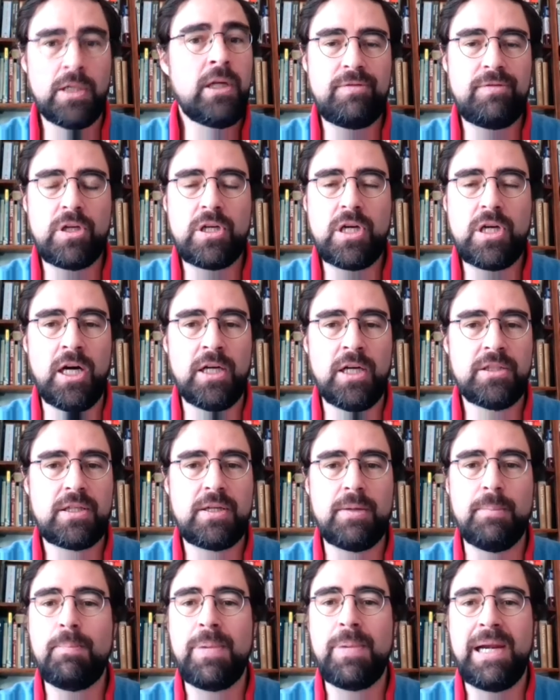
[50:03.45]
If you can't
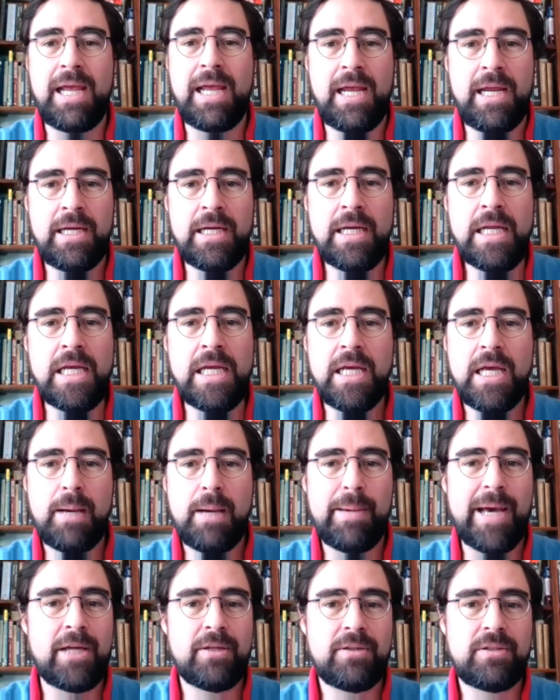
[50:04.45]
complain
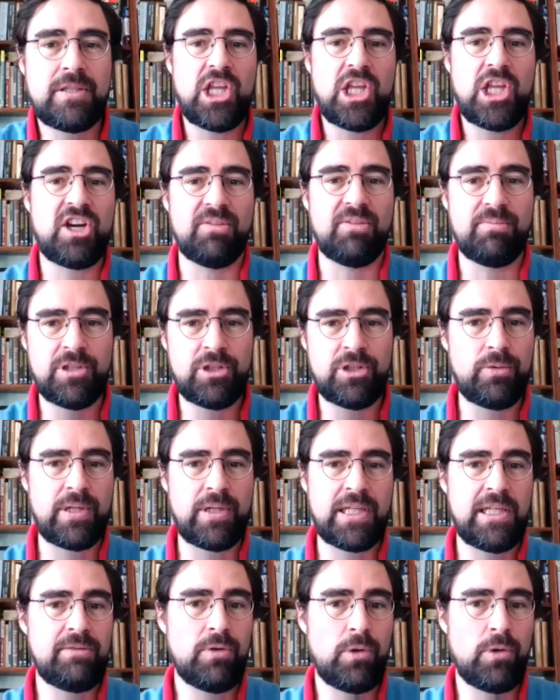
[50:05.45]
about the government
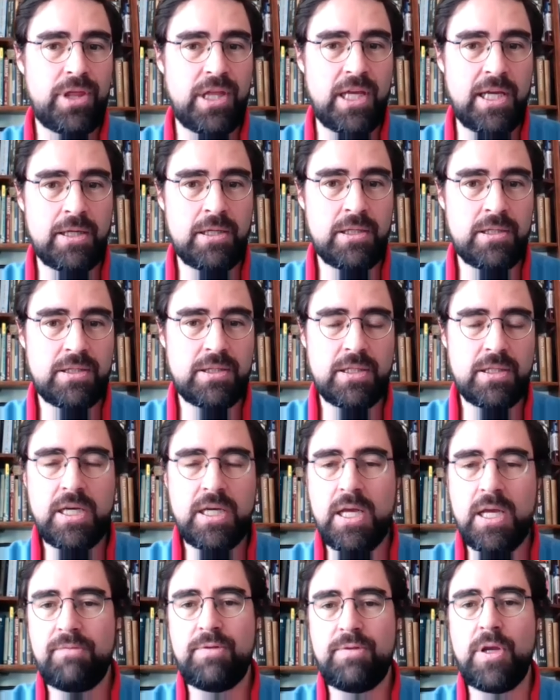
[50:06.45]
doing evil things,
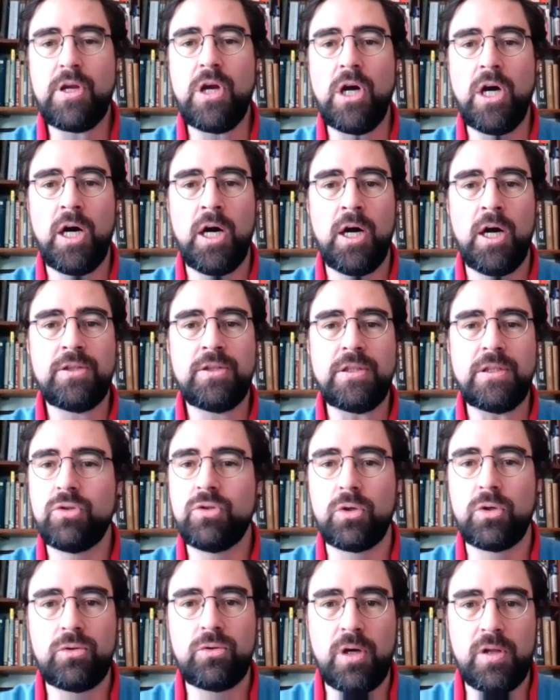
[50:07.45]
if you can't
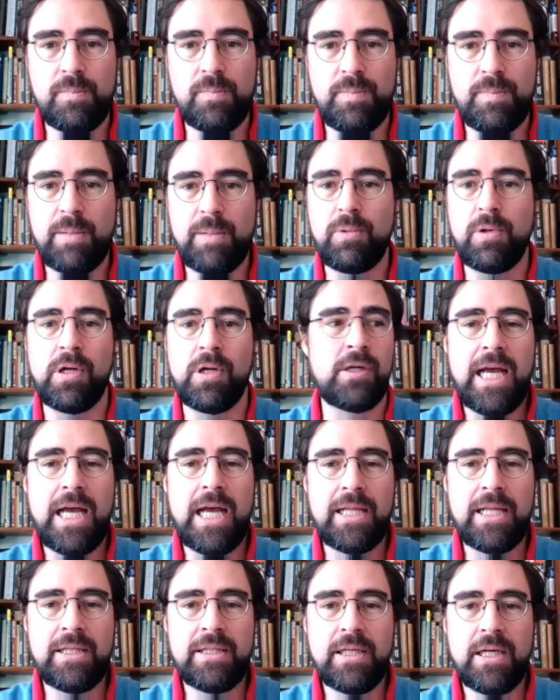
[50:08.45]
talk to other people
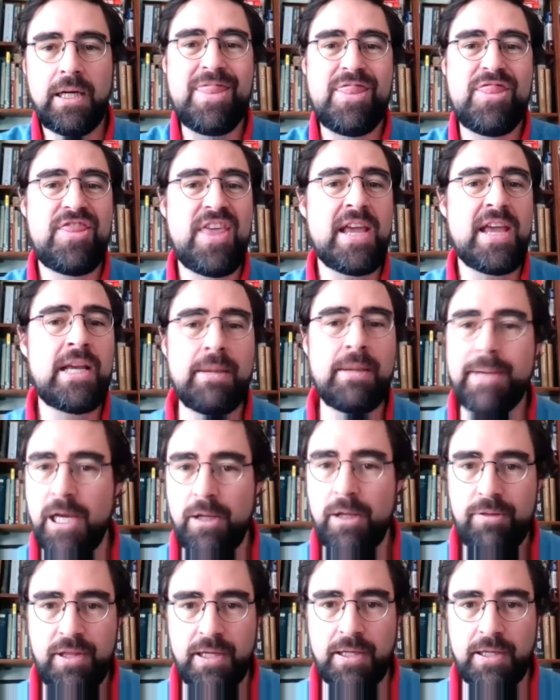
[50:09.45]
and and think
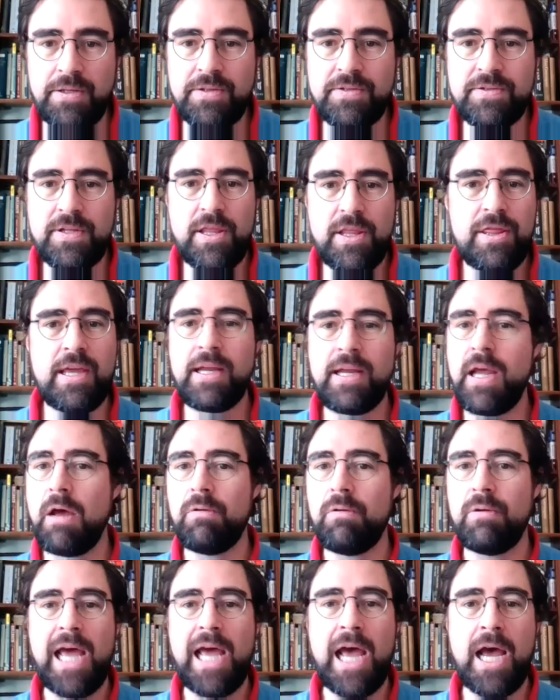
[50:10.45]
about things think
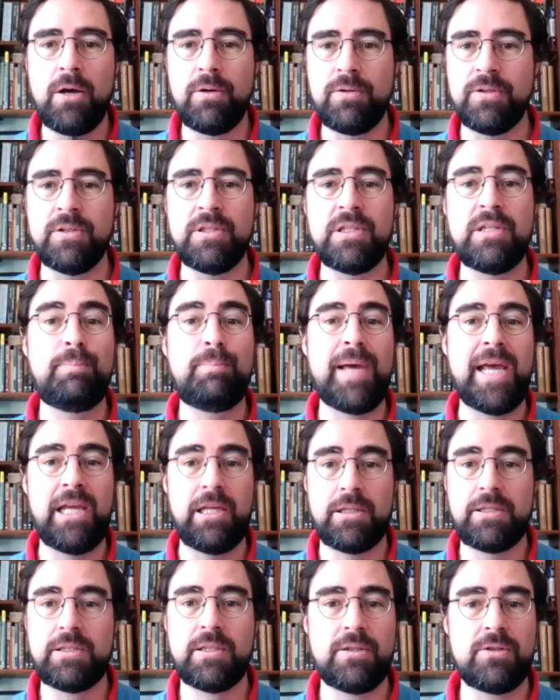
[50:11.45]
out loud and
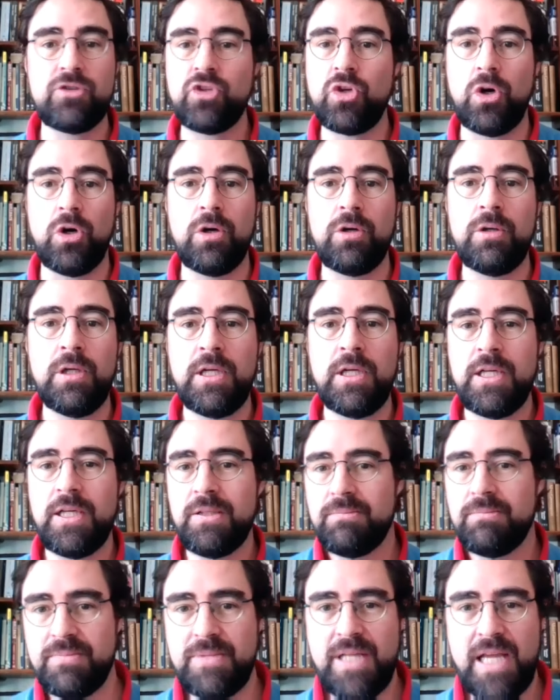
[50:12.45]
debate and so on
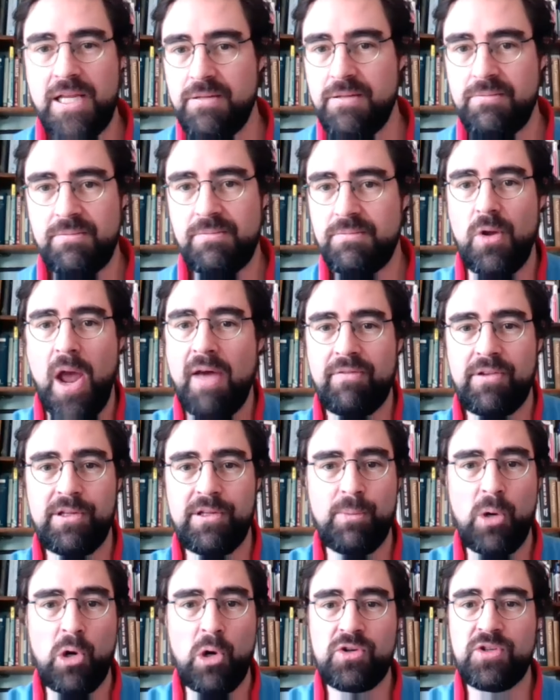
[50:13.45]
then you don't have a
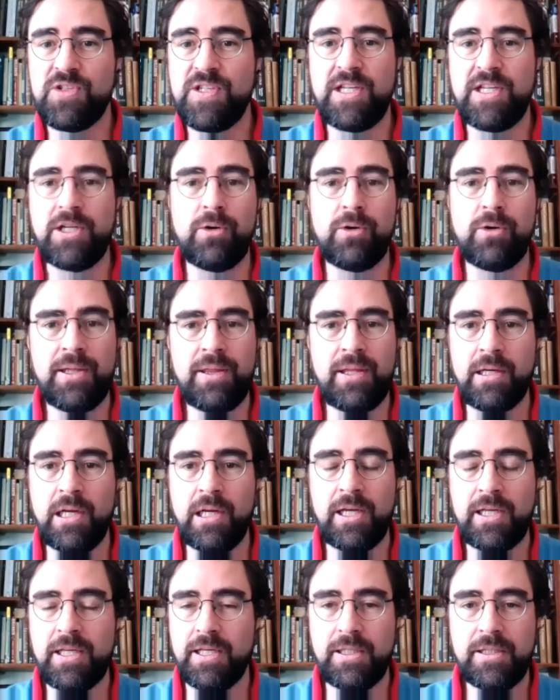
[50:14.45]
democracy or anything
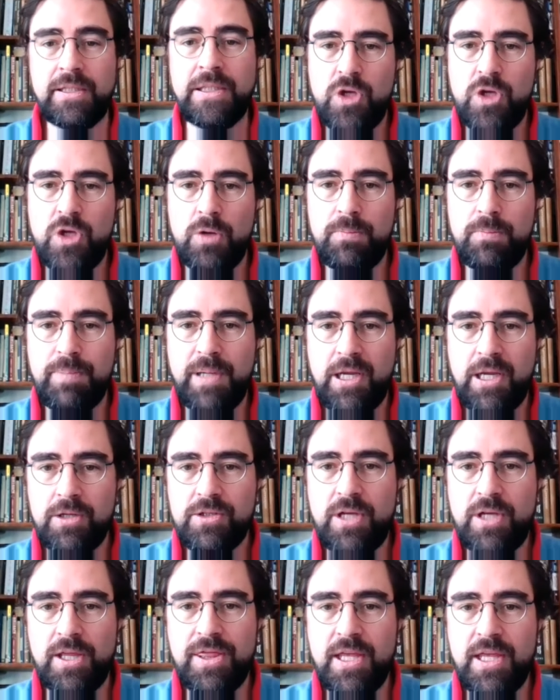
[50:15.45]
like it. So
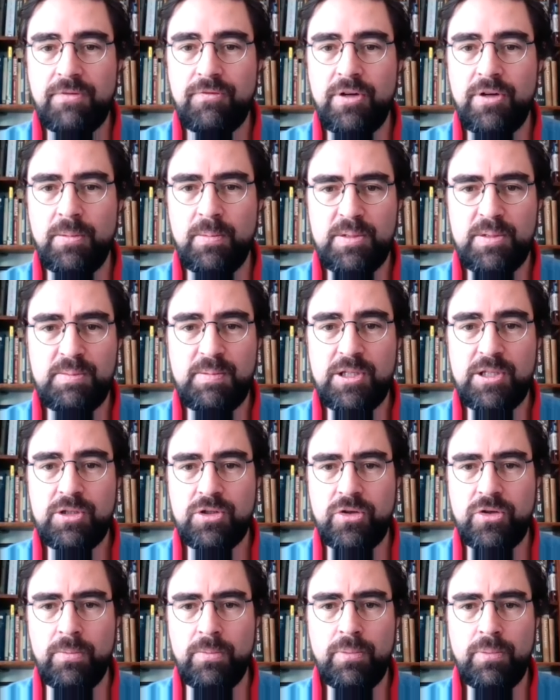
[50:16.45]
because I think freedom of speech
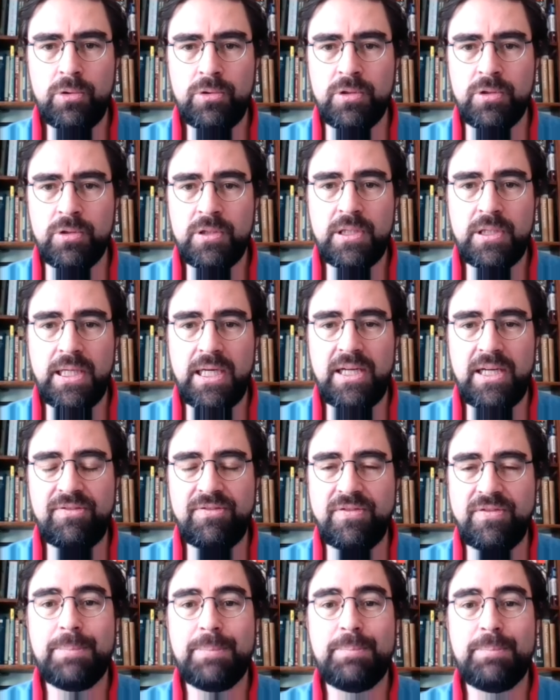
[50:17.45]
is so important,
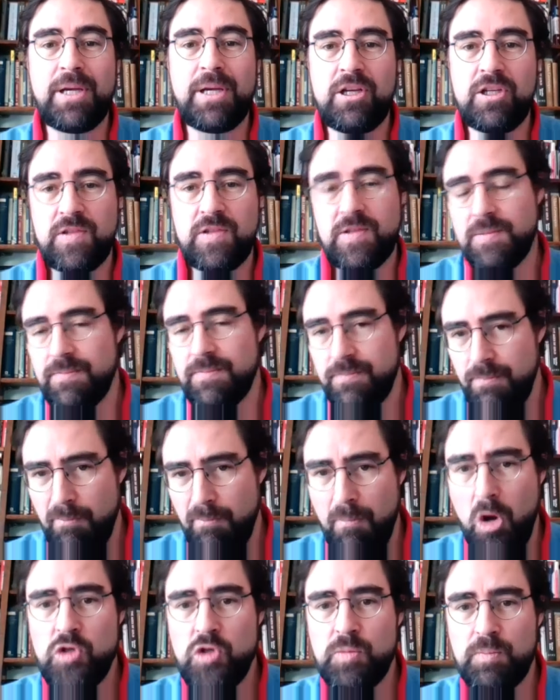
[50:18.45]
I've and because
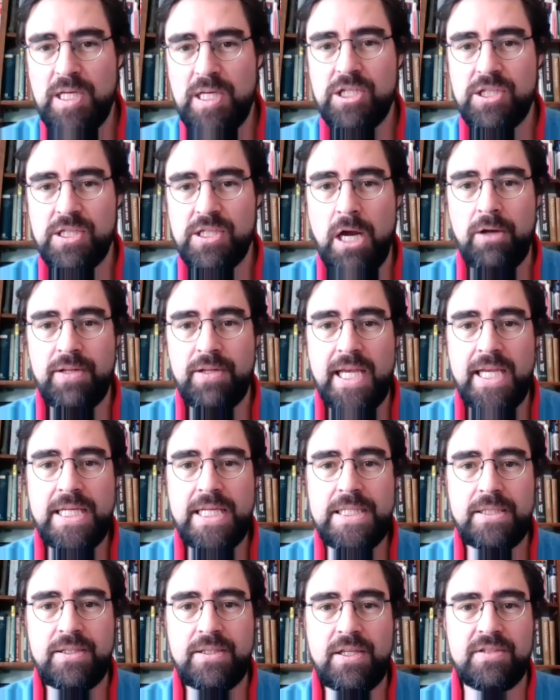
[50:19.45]
most speech
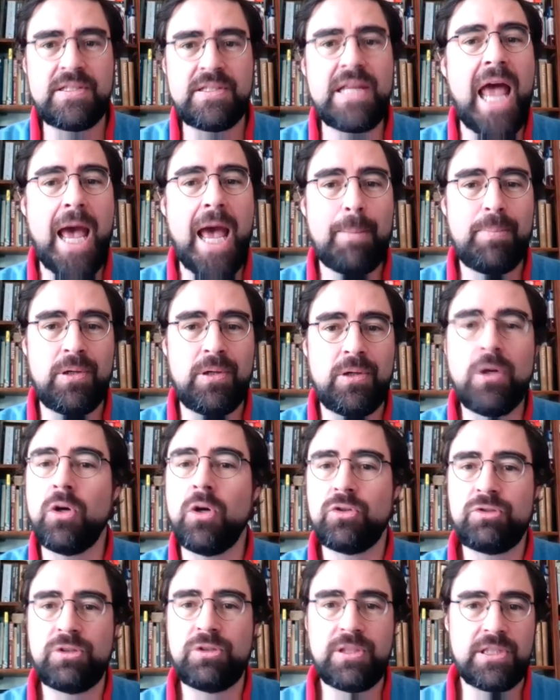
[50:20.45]
nowadays doesn't happen
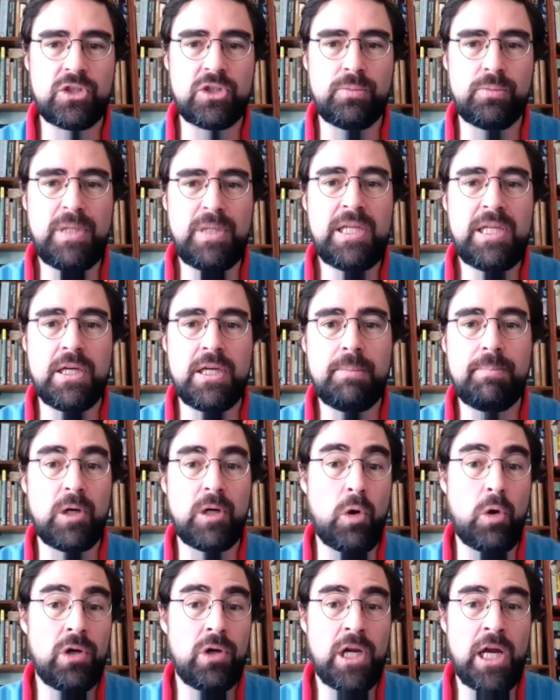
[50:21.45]
on traditional media,
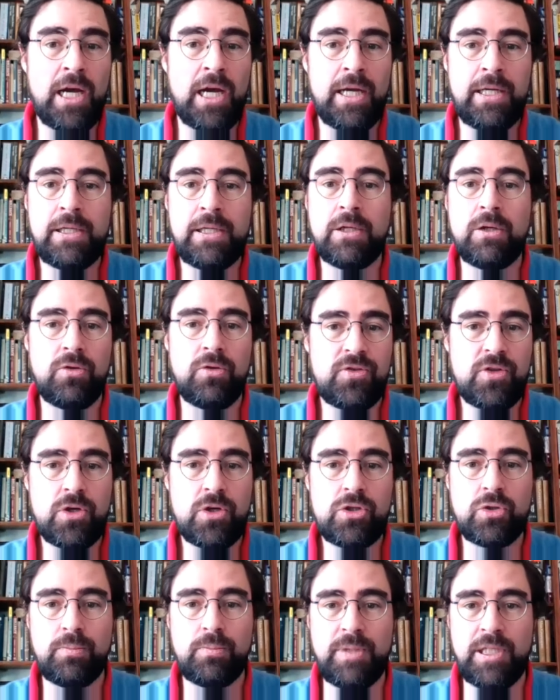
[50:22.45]
but online, on
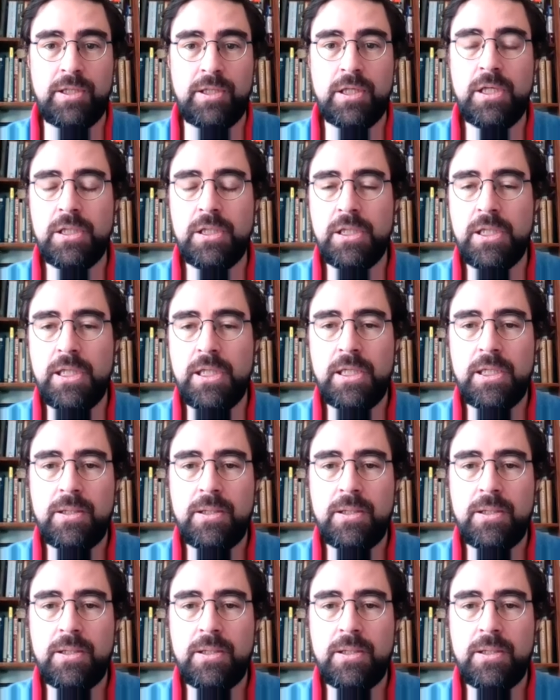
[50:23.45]
social media.